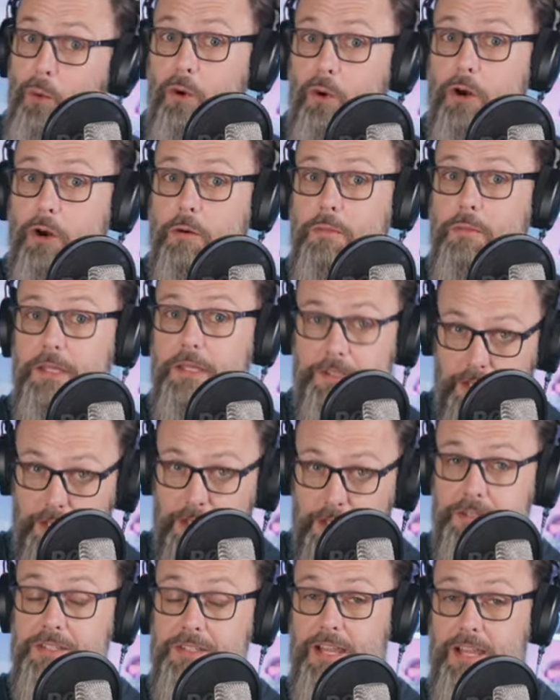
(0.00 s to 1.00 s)
form
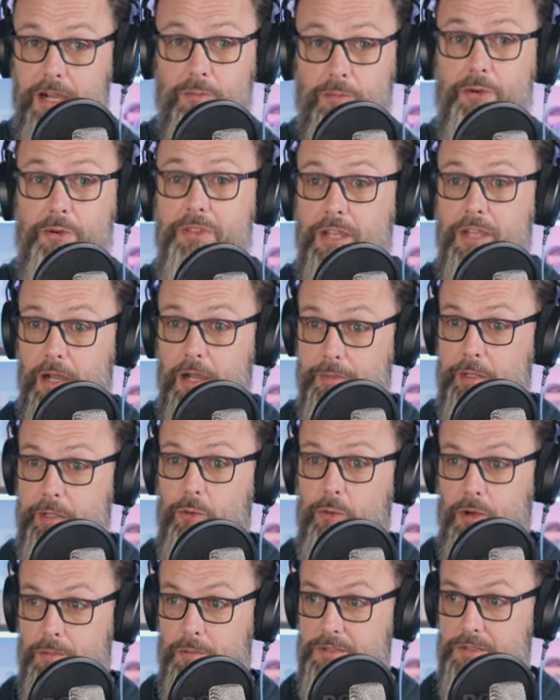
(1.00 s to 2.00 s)
does come with
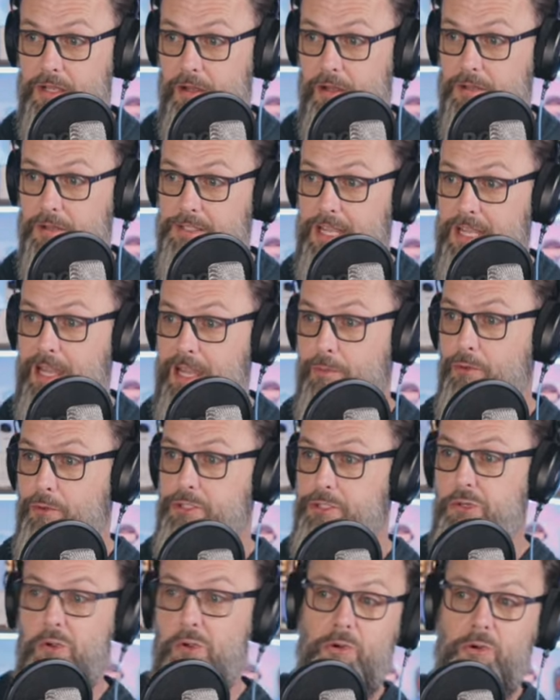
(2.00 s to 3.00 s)
gummy worms on top.
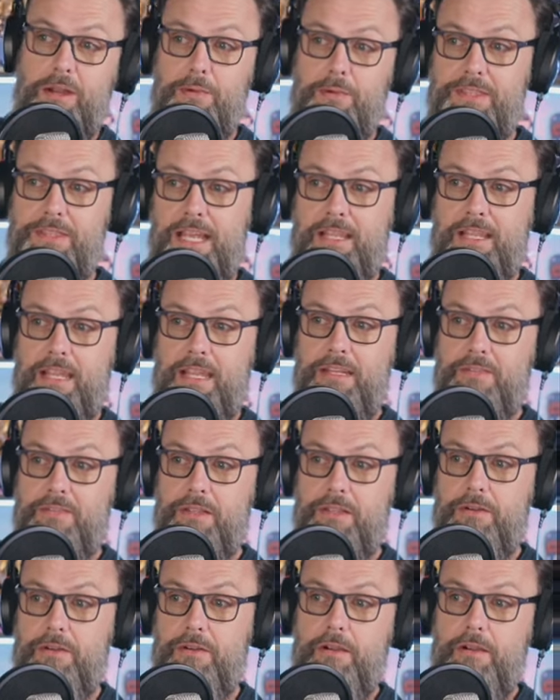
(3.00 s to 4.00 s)
Would you agree with that,
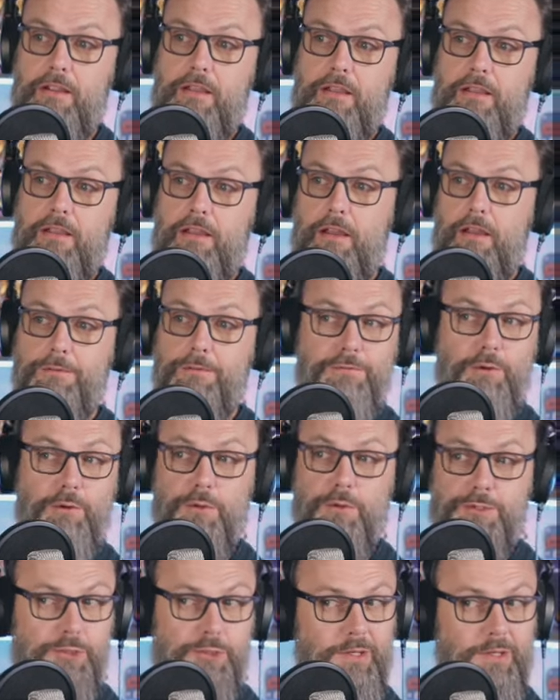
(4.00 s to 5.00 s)
Candy Thunder? A
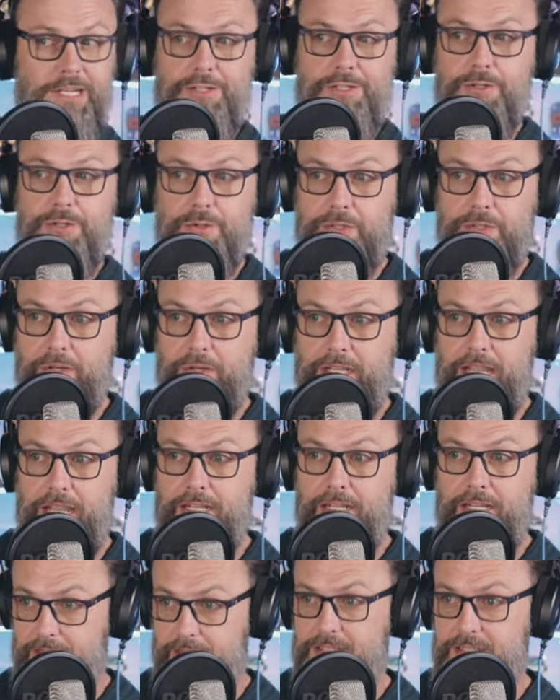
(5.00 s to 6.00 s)
full traditional dirt
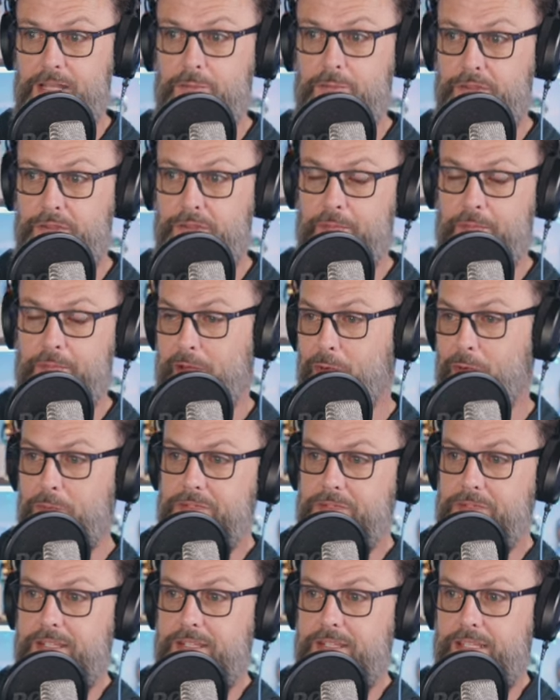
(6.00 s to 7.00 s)
cake does come with gummy
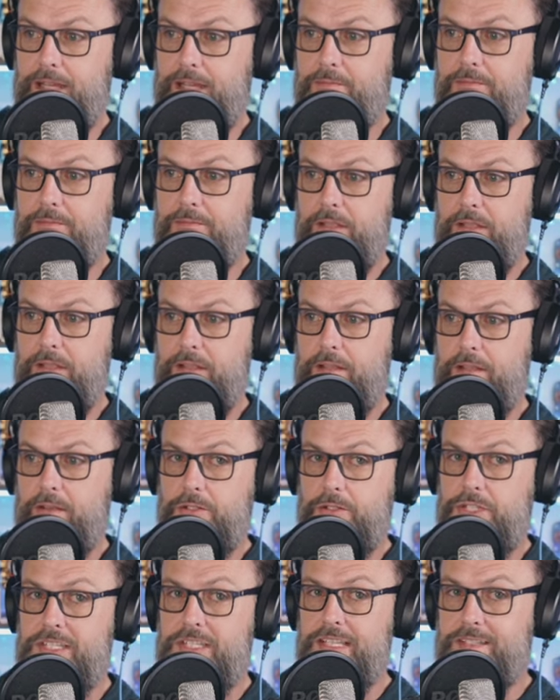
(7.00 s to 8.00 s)
worms on top.
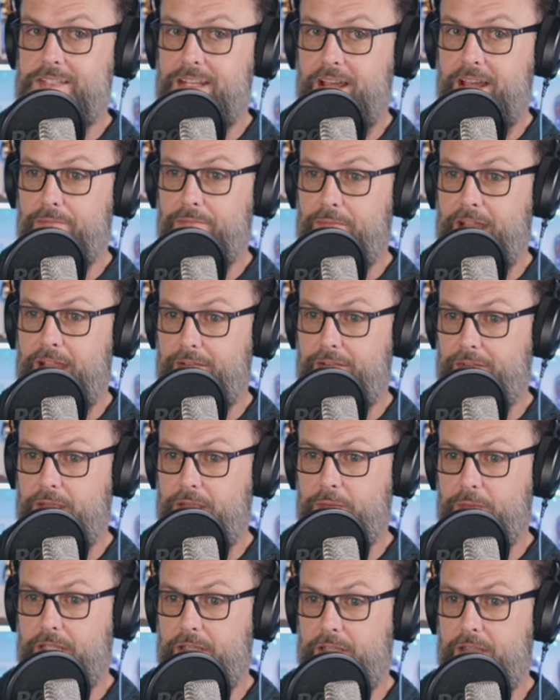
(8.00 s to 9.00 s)
Well, she says not in my
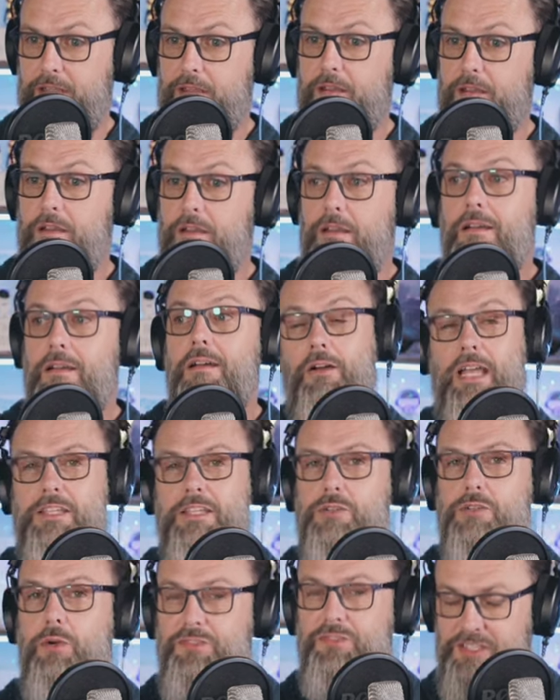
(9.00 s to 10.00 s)
family.
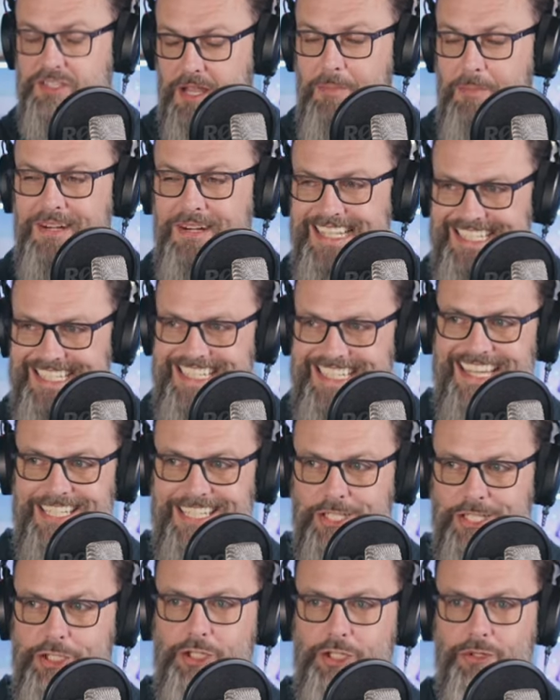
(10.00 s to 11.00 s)
Okay, so if somebody
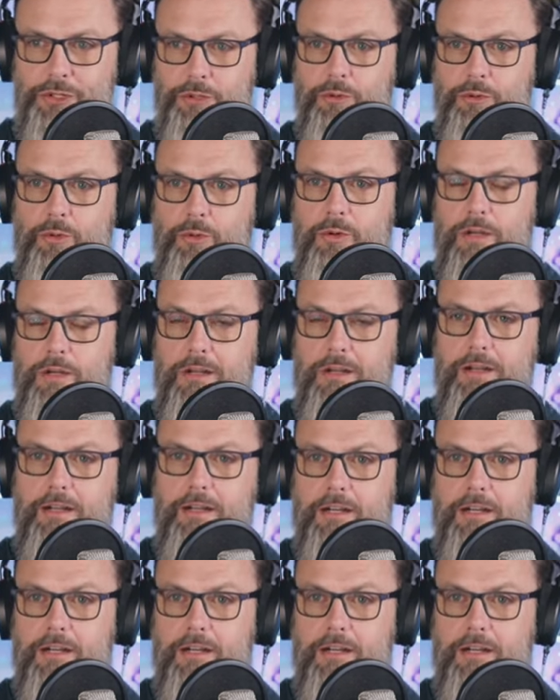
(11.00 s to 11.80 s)
said to you,